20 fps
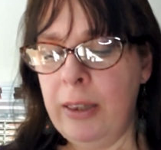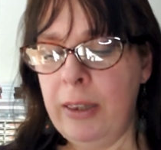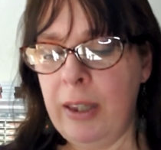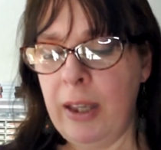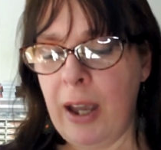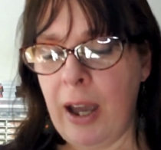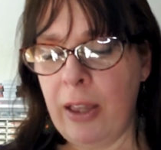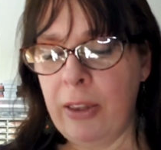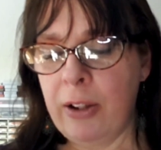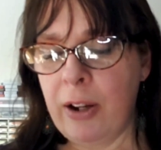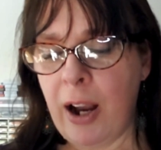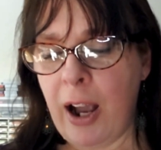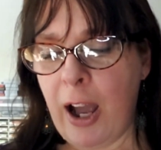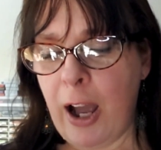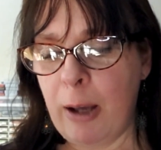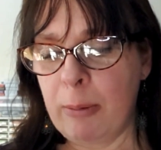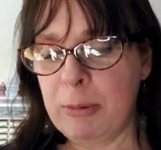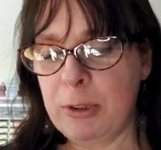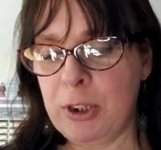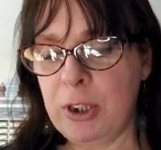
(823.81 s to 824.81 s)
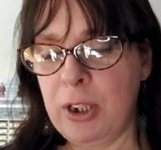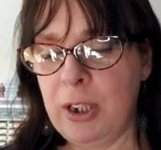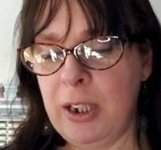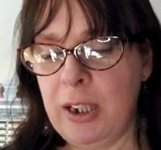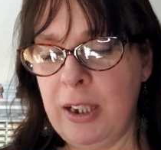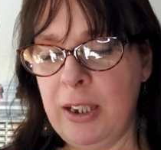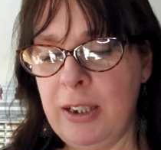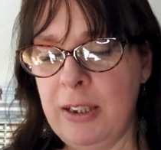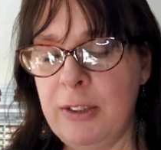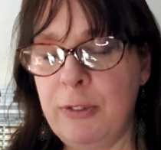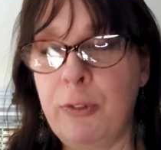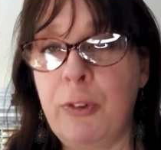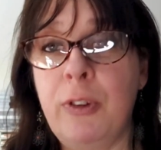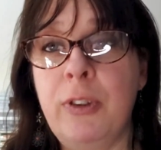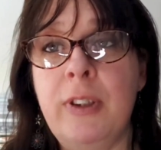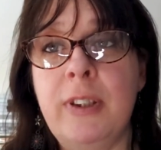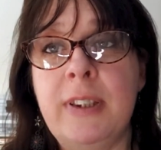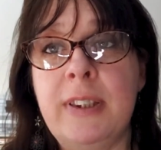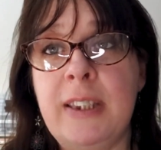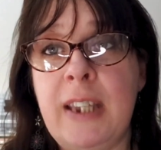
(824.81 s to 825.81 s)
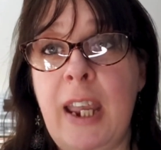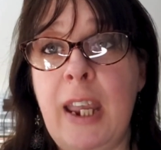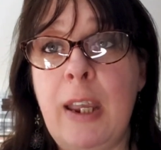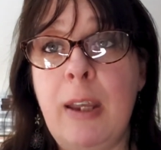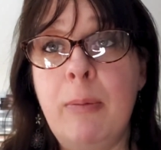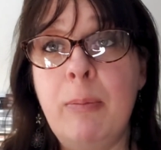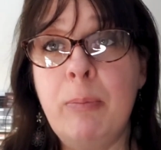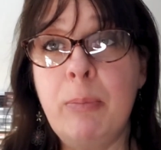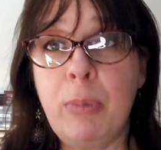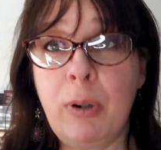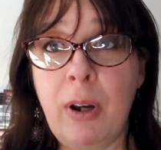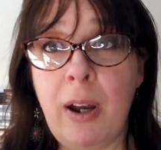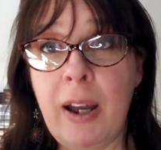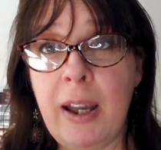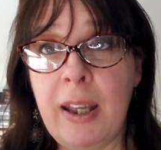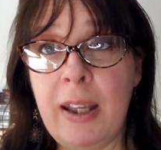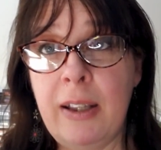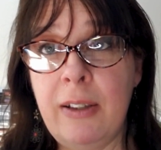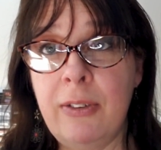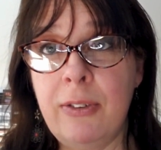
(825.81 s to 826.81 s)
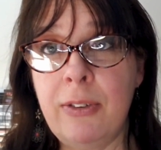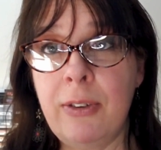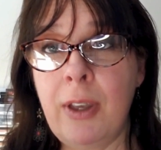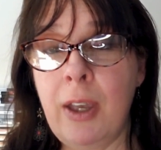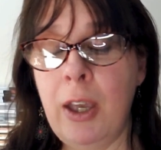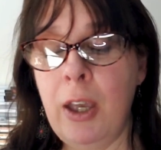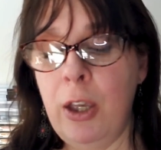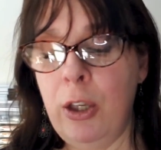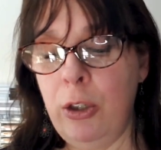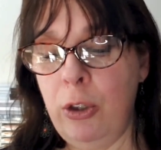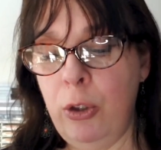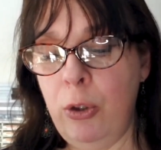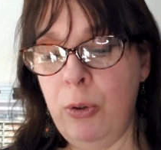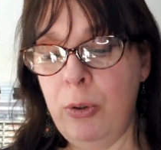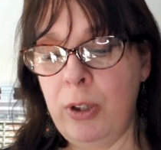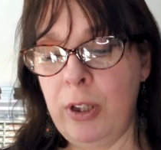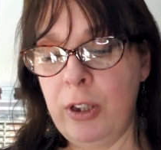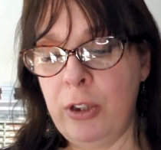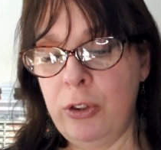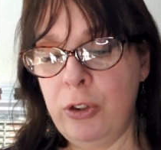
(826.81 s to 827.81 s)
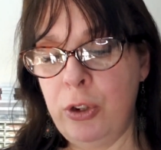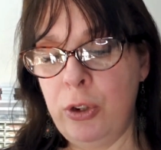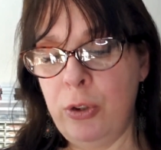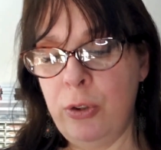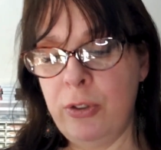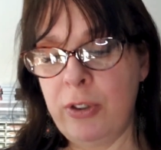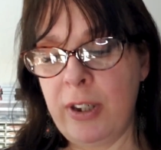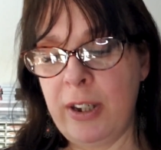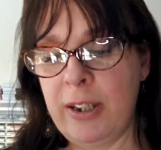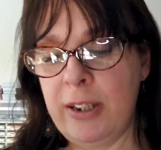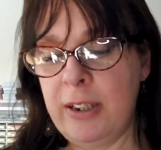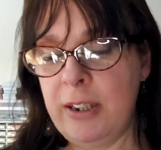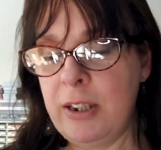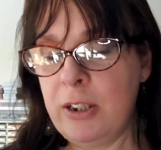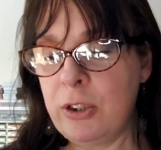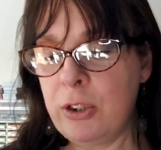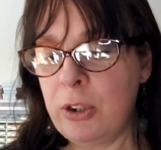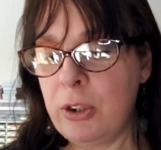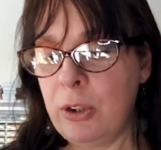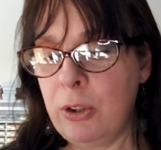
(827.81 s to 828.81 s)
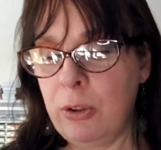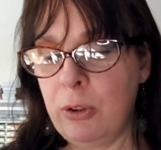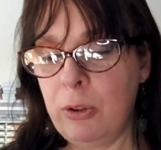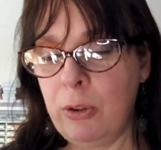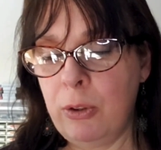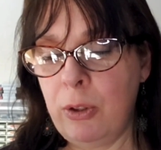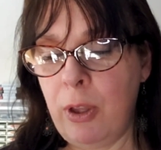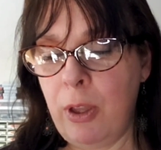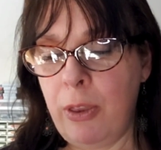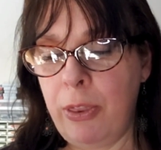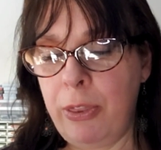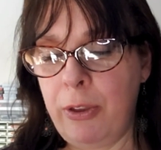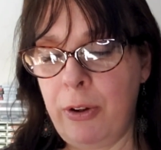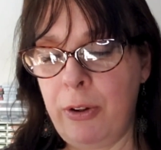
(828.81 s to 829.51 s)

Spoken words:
the other option is for the same price, you can choose an additional